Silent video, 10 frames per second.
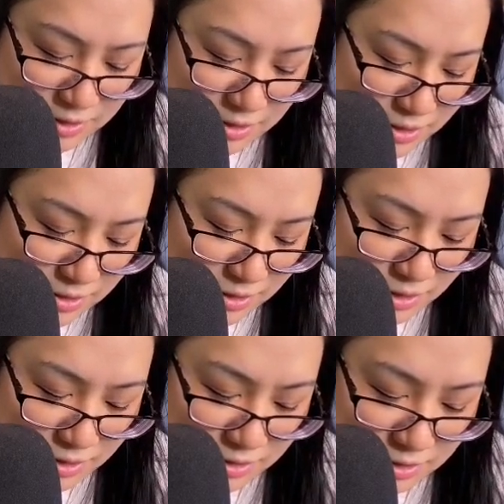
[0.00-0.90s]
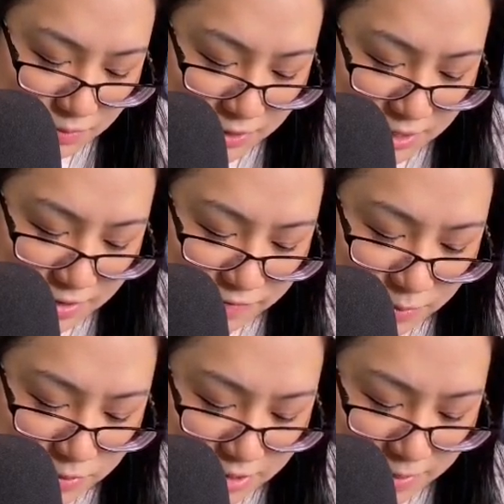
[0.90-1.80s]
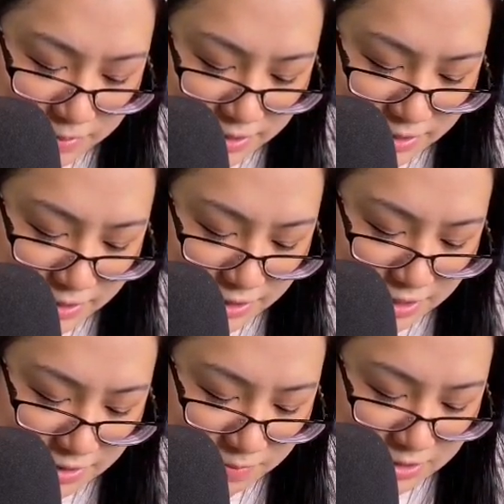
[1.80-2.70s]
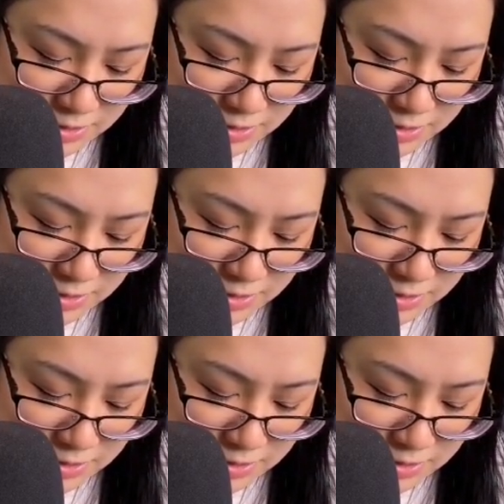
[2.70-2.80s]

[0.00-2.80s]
And then we have a parabola again, but